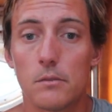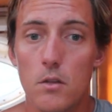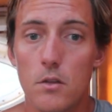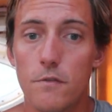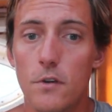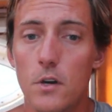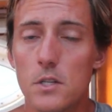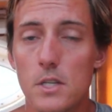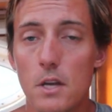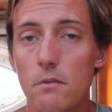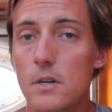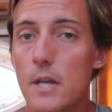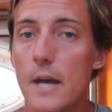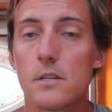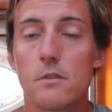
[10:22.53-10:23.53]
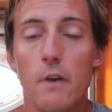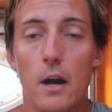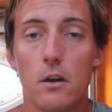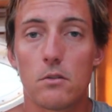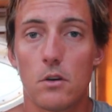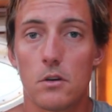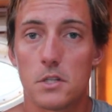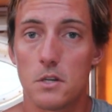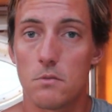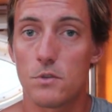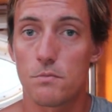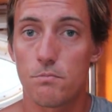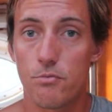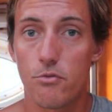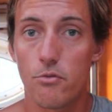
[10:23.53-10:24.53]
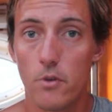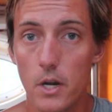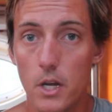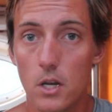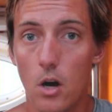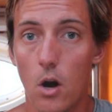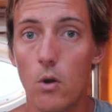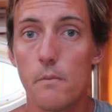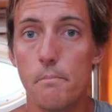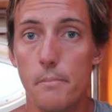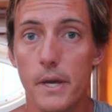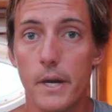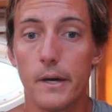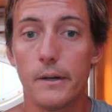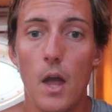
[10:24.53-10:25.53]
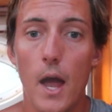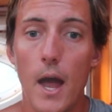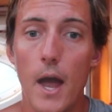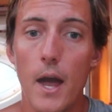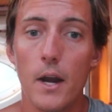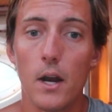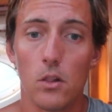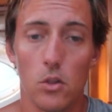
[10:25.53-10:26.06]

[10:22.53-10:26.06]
The first seven days of our crossing was pretty cold and bitter, and a